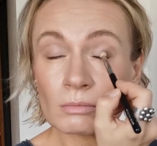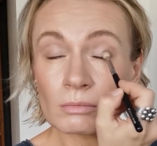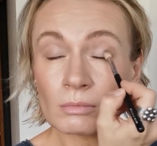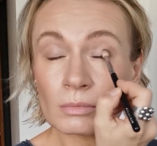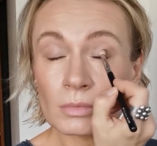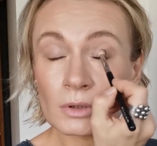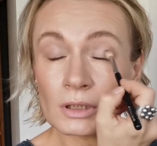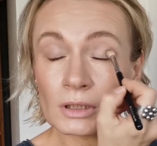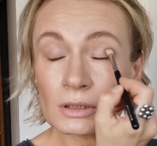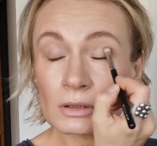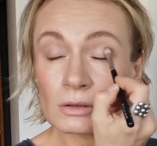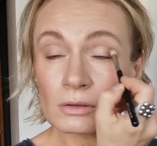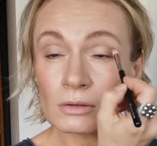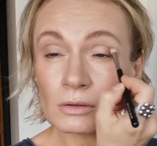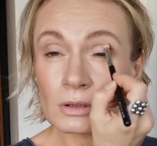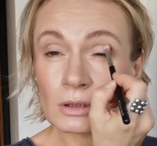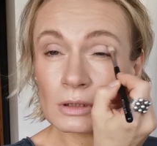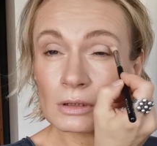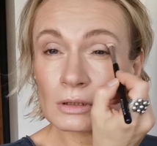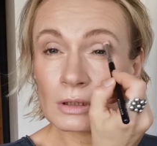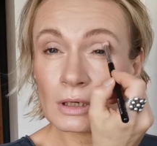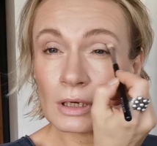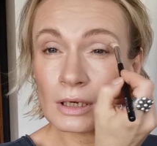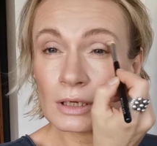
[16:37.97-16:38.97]
but you
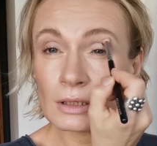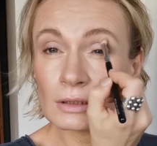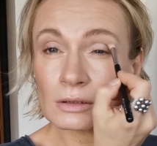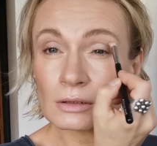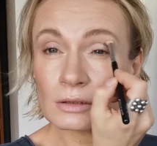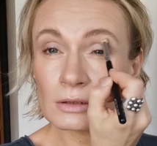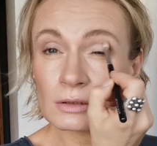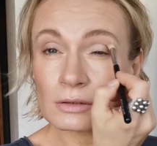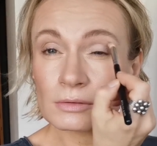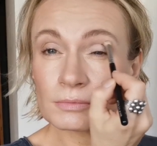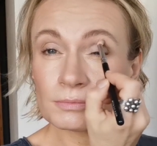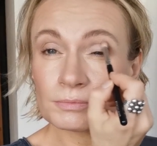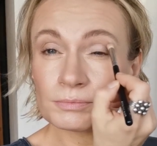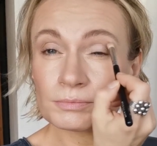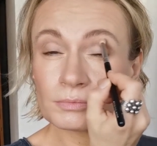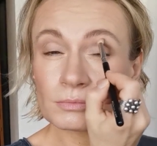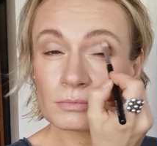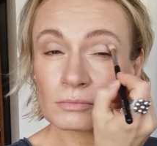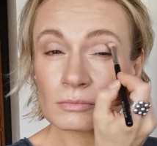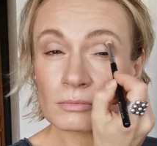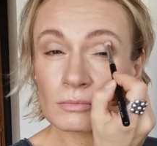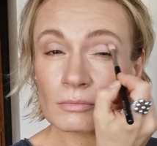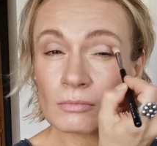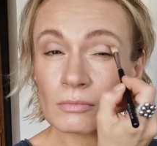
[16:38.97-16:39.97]
can add
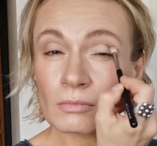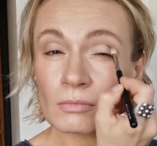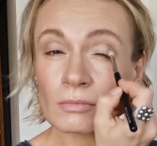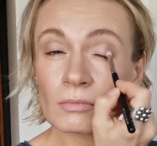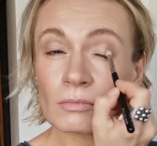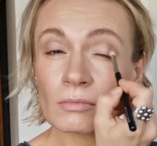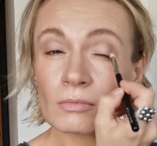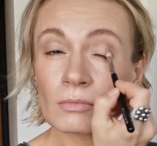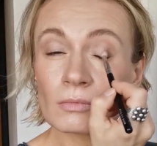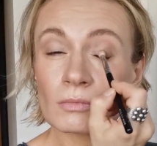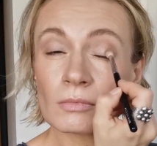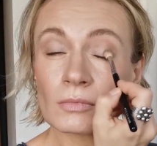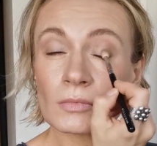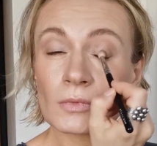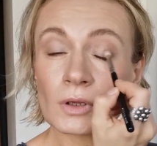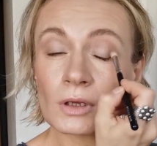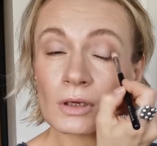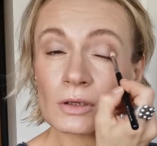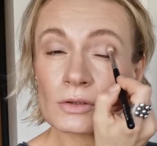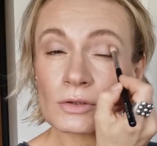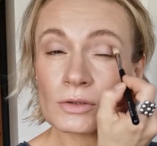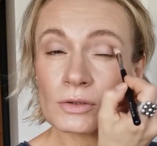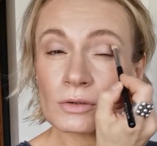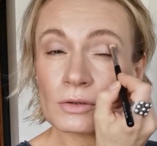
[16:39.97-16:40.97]

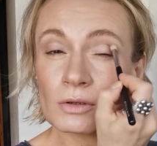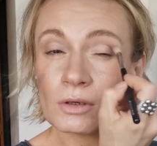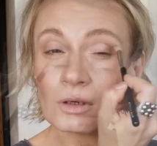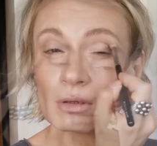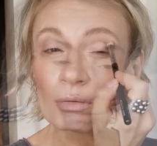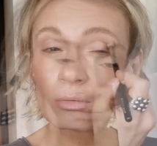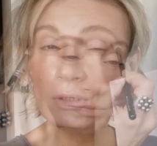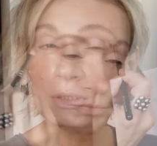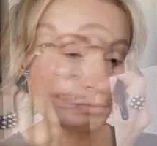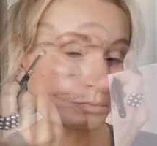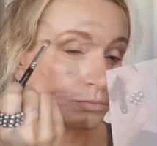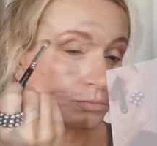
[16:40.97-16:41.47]
as you go.